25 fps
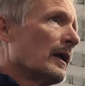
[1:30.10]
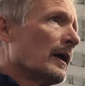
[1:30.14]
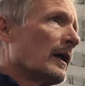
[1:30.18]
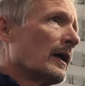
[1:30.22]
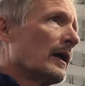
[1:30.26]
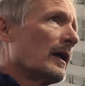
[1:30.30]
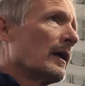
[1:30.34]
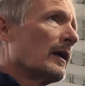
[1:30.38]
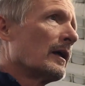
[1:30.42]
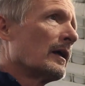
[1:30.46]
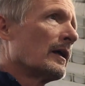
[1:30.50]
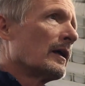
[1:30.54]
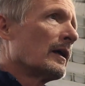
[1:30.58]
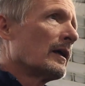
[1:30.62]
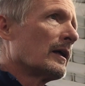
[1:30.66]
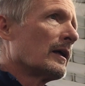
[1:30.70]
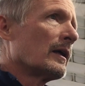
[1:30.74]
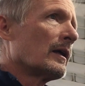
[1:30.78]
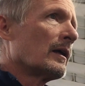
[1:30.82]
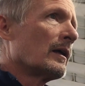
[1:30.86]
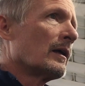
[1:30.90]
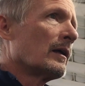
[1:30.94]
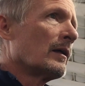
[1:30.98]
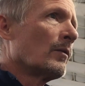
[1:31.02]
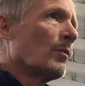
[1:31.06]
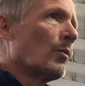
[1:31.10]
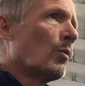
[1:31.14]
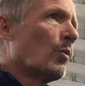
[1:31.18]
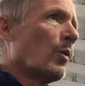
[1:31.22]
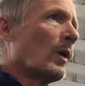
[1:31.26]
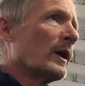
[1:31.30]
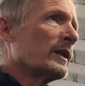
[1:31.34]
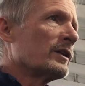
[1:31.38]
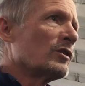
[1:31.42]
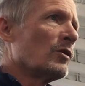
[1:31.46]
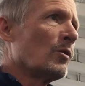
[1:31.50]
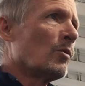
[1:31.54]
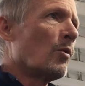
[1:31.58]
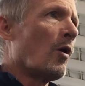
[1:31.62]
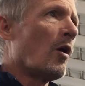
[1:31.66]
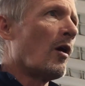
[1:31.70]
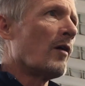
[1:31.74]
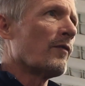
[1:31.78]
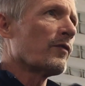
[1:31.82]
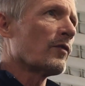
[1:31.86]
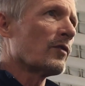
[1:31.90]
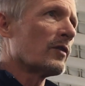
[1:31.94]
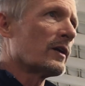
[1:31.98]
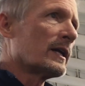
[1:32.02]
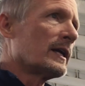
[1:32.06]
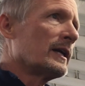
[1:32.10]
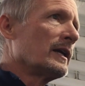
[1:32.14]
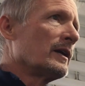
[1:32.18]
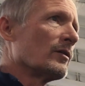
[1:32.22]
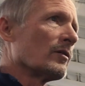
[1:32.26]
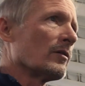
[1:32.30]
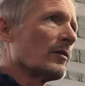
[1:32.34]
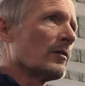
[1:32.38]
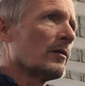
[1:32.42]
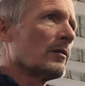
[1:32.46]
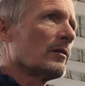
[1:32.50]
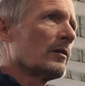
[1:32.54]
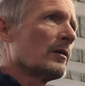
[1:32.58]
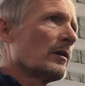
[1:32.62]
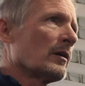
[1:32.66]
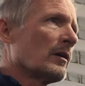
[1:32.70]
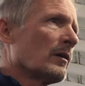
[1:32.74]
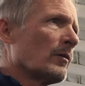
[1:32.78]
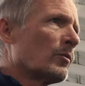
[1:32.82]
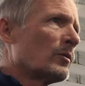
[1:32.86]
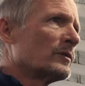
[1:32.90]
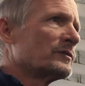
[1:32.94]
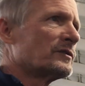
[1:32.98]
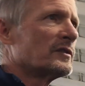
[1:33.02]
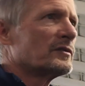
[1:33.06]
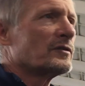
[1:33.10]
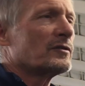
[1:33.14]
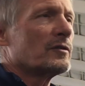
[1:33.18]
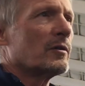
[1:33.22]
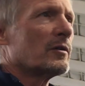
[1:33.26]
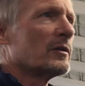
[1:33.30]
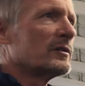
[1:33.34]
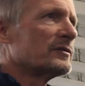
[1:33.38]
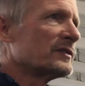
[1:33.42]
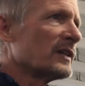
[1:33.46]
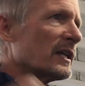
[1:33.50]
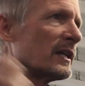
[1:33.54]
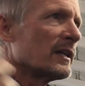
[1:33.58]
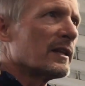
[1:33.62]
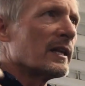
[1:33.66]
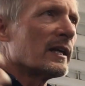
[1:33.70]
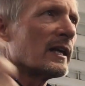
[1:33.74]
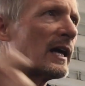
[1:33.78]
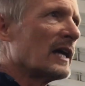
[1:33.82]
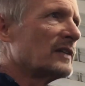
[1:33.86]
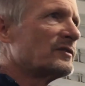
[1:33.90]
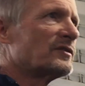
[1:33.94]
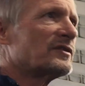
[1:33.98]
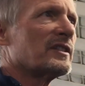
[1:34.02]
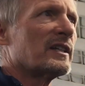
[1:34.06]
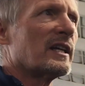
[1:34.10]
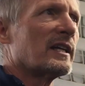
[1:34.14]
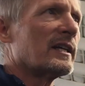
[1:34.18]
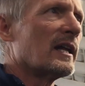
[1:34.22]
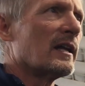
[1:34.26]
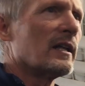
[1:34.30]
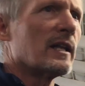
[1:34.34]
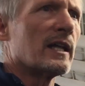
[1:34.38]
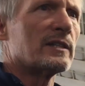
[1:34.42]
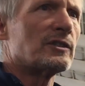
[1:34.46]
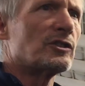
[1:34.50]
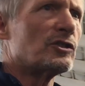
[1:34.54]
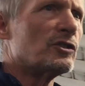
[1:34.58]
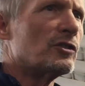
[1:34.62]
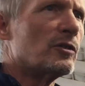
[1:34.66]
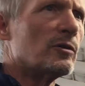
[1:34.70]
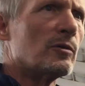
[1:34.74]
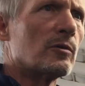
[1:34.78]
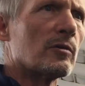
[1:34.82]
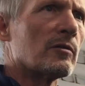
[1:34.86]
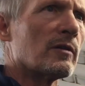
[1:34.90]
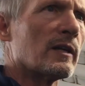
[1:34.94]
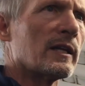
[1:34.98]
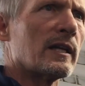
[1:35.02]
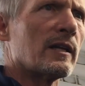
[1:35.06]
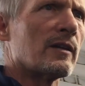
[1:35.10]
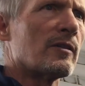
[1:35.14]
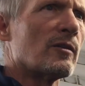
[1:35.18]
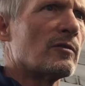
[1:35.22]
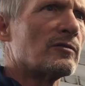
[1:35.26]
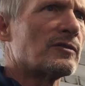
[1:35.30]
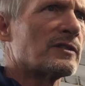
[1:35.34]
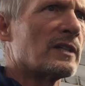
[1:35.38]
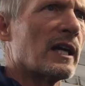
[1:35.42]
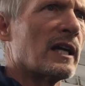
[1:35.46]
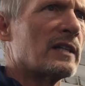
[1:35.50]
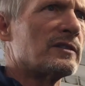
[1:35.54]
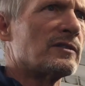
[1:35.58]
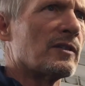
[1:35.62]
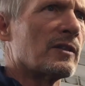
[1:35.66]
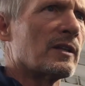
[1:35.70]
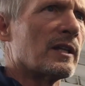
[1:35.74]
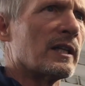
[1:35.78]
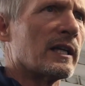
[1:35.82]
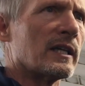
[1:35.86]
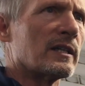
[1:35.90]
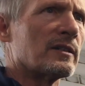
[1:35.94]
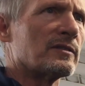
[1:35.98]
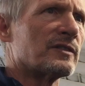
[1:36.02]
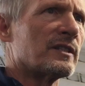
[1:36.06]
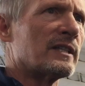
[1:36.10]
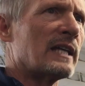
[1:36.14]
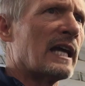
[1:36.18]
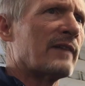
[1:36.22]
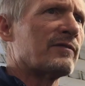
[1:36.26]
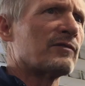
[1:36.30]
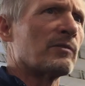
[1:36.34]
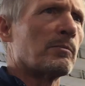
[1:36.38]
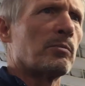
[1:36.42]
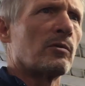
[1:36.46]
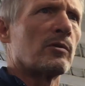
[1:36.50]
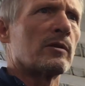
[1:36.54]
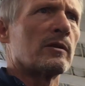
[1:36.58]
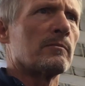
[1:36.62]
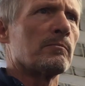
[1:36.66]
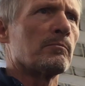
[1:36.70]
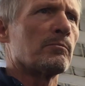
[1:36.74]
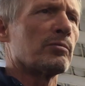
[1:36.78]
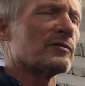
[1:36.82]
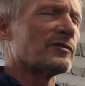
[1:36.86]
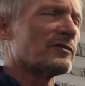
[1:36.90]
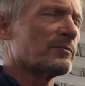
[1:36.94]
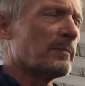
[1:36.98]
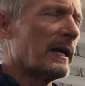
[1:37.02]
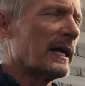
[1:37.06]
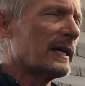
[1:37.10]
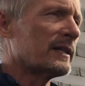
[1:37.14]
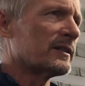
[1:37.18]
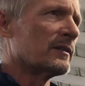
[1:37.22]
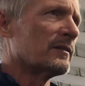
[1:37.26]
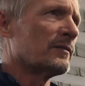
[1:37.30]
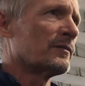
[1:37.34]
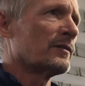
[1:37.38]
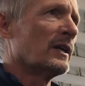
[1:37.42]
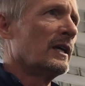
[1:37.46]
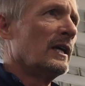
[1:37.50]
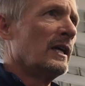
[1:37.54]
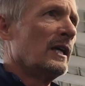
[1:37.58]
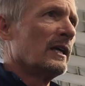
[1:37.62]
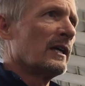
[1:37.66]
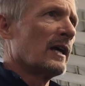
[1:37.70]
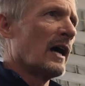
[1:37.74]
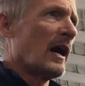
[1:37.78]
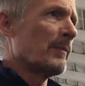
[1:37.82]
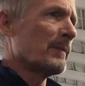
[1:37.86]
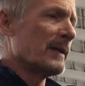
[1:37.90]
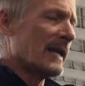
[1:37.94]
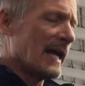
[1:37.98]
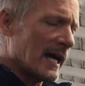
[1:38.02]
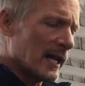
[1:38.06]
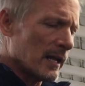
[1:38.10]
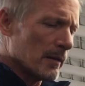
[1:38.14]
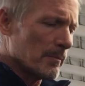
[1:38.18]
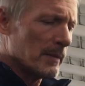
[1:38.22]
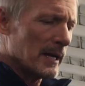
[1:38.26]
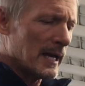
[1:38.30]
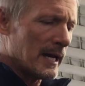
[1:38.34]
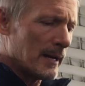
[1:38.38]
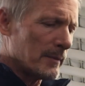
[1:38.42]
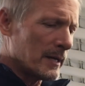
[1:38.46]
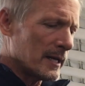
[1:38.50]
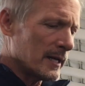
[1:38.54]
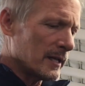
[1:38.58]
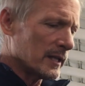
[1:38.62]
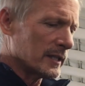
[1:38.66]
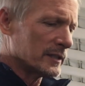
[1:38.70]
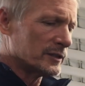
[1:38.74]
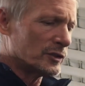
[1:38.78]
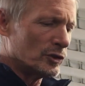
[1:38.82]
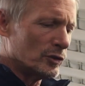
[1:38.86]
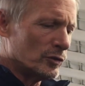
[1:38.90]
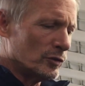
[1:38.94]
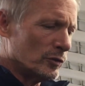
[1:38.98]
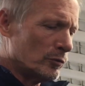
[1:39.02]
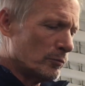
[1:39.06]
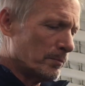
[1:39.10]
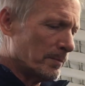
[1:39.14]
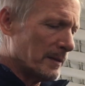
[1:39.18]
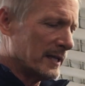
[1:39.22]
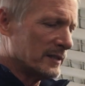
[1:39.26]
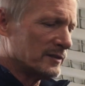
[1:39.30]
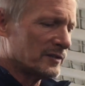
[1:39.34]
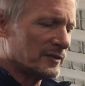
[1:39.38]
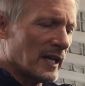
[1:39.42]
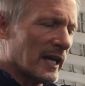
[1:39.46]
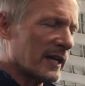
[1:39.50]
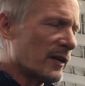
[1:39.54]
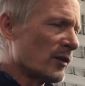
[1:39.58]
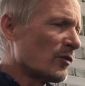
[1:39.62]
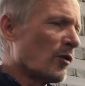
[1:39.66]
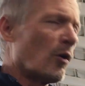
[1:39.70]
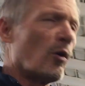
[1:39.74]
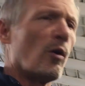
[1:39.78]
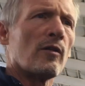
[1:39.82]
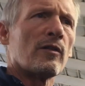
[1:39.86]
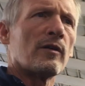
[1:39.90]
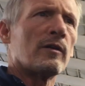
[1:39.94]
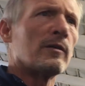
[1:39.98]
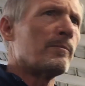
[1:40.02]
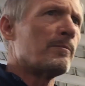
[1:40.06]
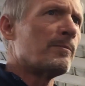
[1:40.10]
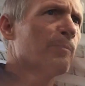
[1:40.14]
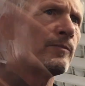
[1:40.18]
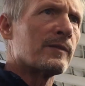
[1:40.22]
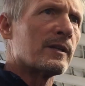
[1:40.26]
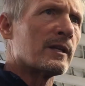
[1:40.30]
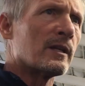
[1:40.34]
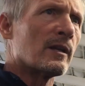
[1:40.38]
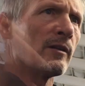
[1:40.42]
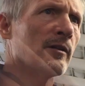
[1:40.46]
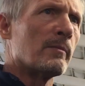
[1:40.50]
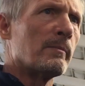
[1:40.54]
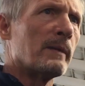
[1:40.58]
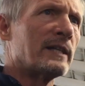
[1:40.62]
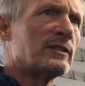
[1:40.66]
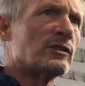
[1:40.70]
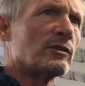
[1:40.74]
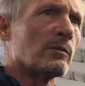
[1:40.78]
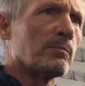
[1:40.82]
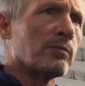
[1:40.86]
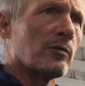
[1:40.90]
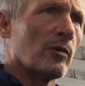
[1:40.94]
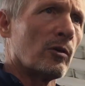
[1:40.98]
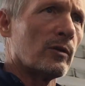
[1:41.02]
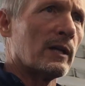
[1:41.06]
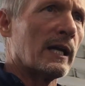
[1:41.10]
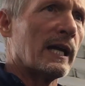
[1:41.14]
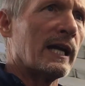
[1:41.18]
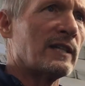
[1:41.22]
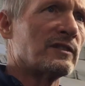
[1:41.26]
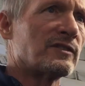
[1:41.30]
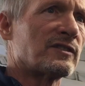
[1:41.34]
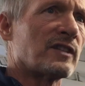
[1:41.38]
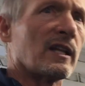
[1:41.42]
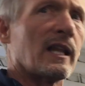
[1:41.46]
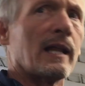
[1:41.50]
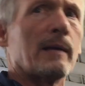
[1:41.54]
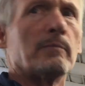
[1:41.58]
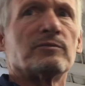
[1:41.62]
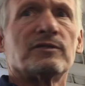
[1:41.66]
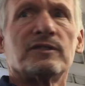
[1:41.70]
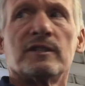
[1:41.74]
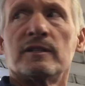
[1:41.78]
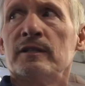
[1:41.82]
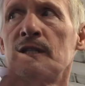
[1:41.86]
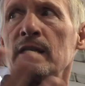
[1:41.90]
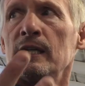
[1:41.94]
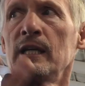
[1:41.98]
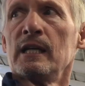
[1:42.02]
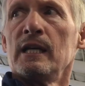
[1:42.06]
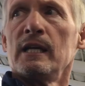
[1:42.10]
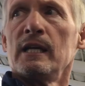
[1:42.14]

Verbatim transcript: uh, what you offer here was as good as anything I see at LSU or any of those kinds of things. And you have to put it in perspective. I'm at Alabama, LSU, Penn State. I go to all the you know the major pro days, Clemson.